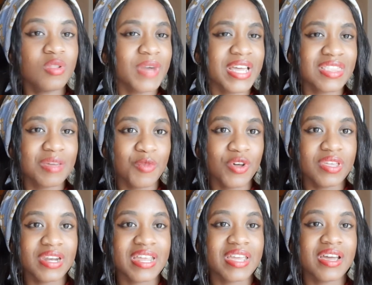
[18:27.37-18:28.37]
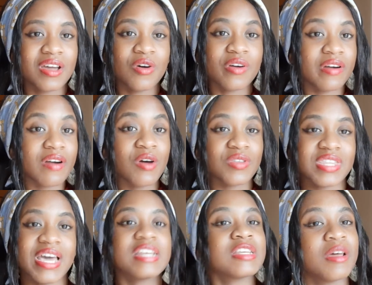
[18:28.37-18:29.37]
I think, more than a year or around
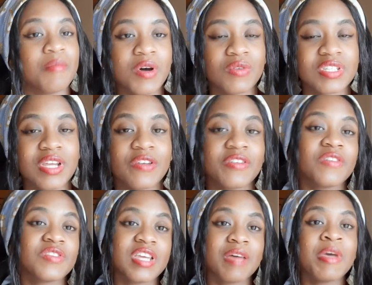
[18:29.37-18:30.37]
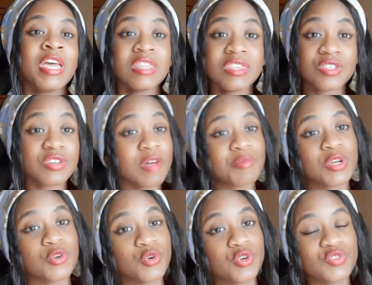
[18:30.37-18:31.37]
that amount of time. This could have
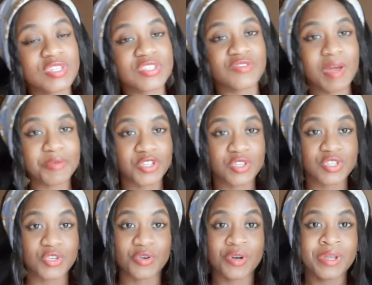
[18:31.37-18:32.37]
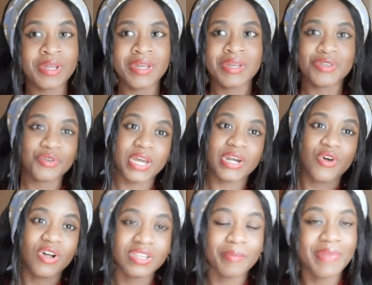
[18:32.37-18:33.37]
been good disruptions, or you can
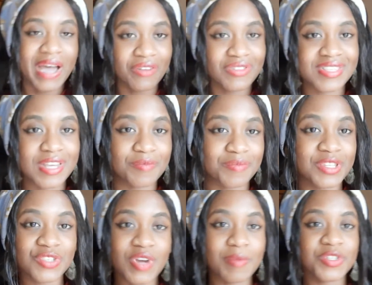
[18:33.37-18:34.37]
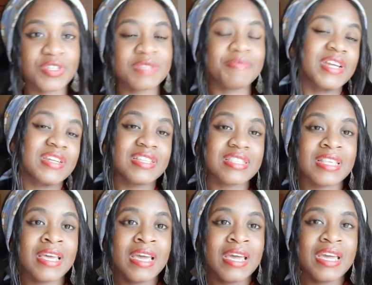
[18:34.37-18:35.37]
call them bad disruptions, but
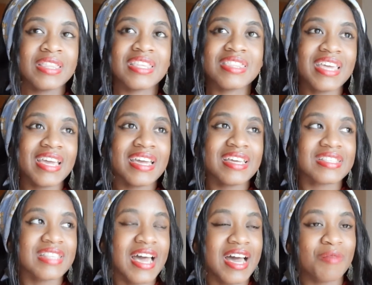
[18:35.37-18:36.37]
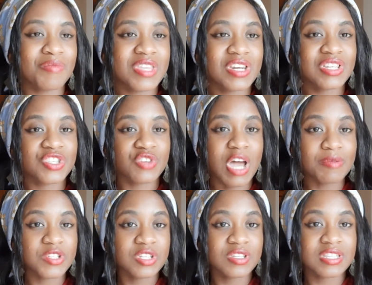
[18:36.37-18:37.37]
the thing is, the
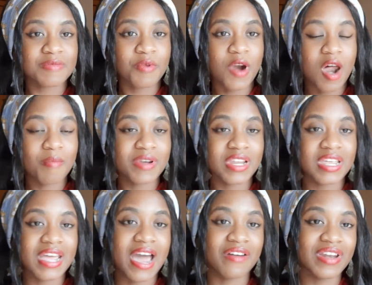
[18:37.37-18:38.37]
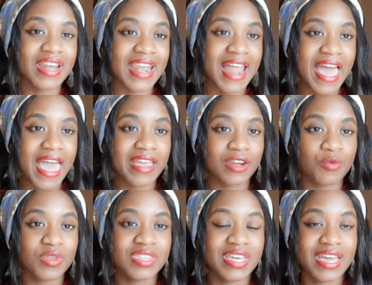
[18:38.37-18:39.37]
disruptions probably are in line
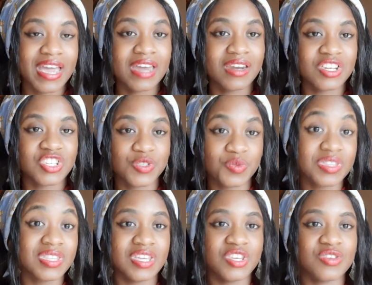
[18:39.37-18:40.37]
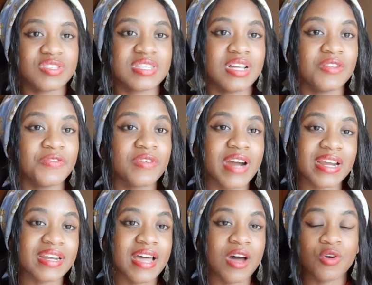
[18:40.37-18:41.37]
with the energies within yourself
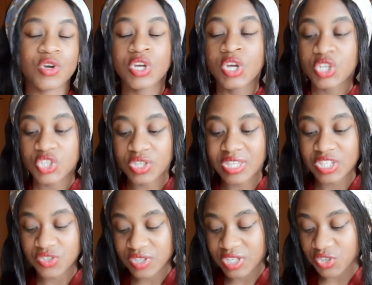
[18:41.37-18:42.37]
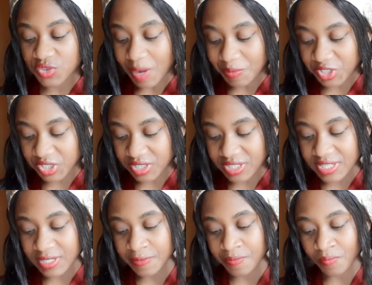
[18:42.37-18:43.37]
right now. So these
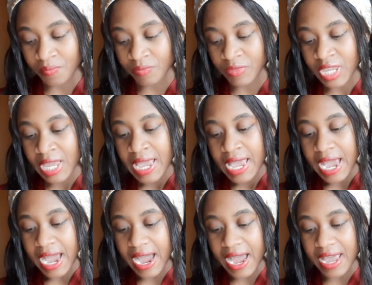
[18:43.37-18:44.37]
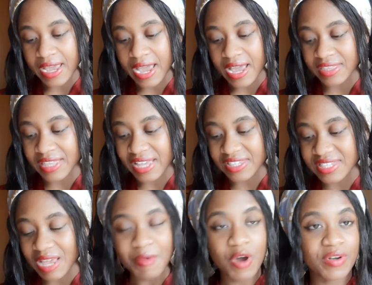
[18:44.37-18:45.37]
disruptions are
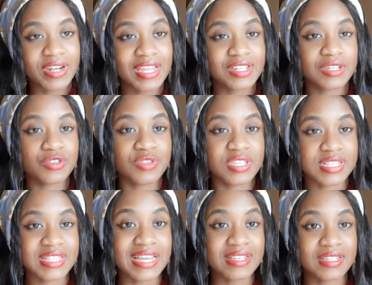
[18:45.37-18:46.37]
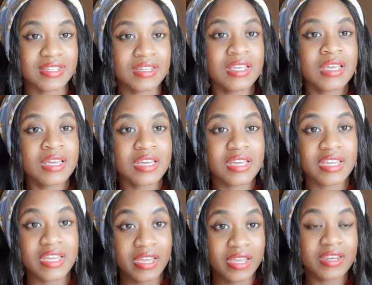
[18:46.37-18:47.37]
somehow related to the Saturn
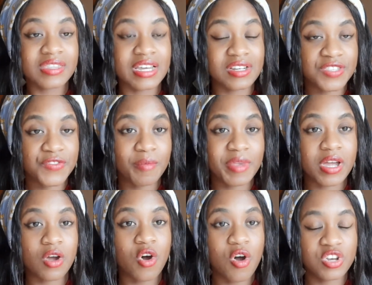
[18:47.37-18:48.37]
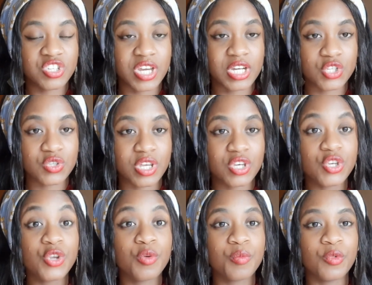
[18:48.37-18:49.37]
in that is forming a conjunct to the
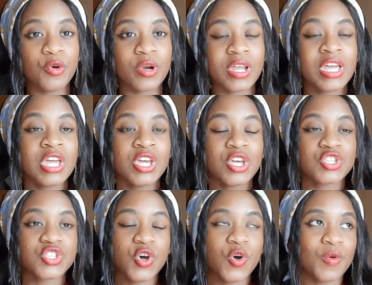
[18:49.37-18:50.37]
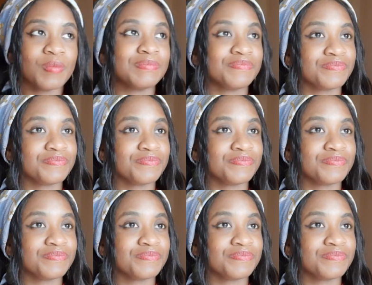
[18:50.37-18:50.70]
new moon. So